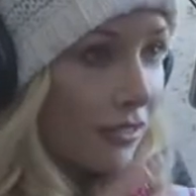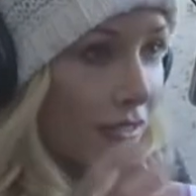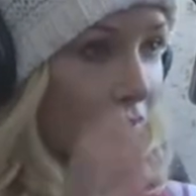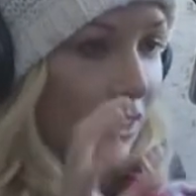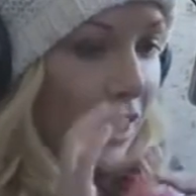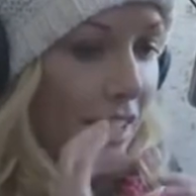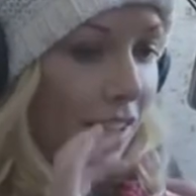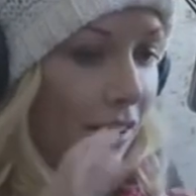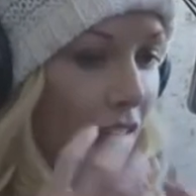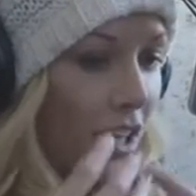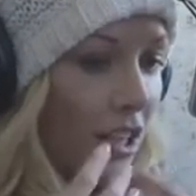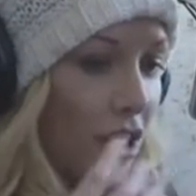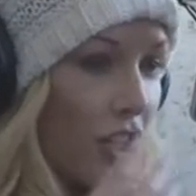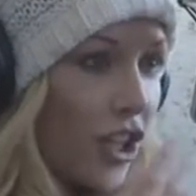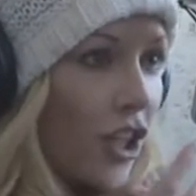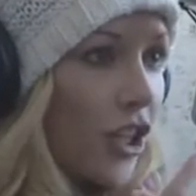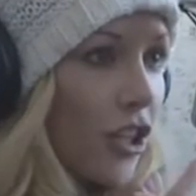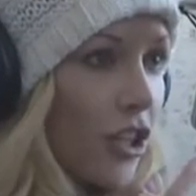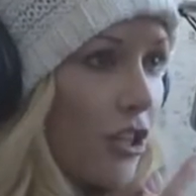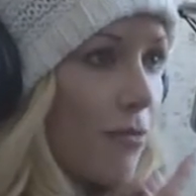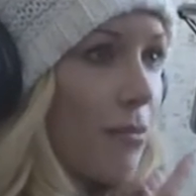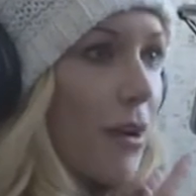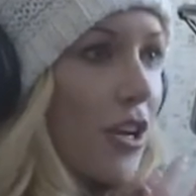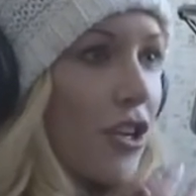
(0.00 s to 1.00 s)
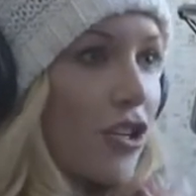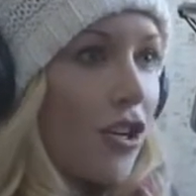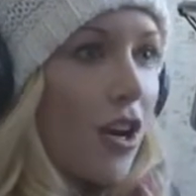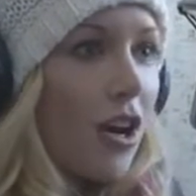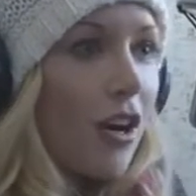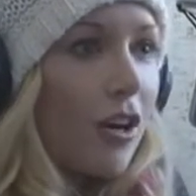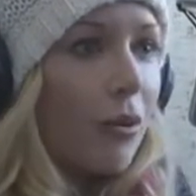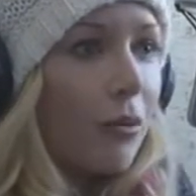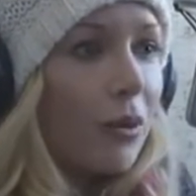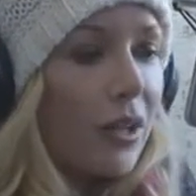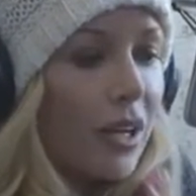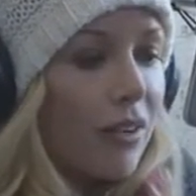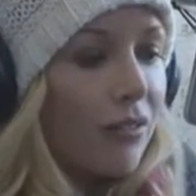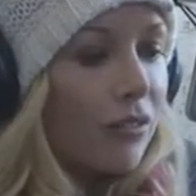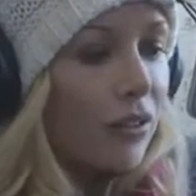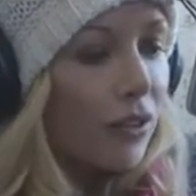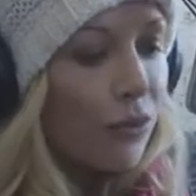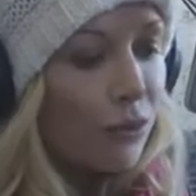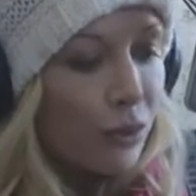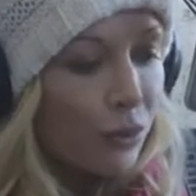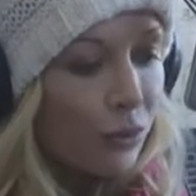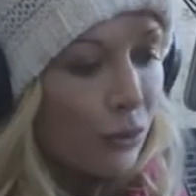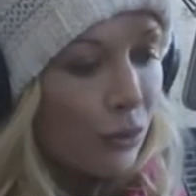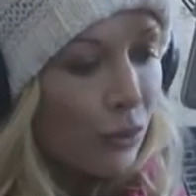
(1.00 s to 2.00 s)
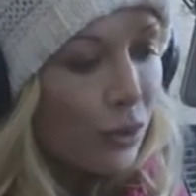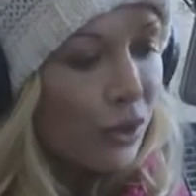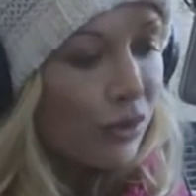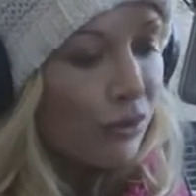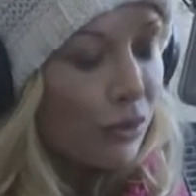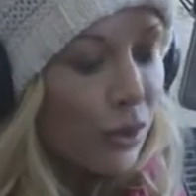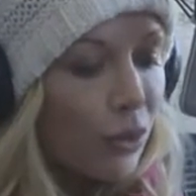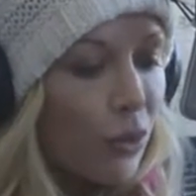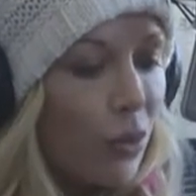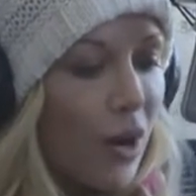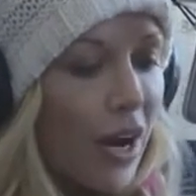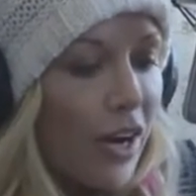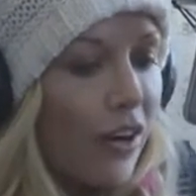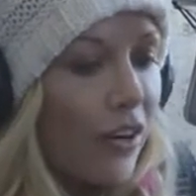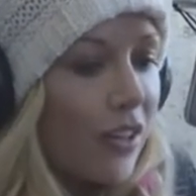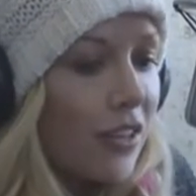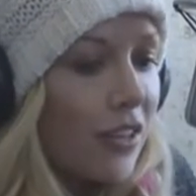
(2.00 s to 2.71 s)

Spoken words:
like, unhinge my jaw or whatever it would have required.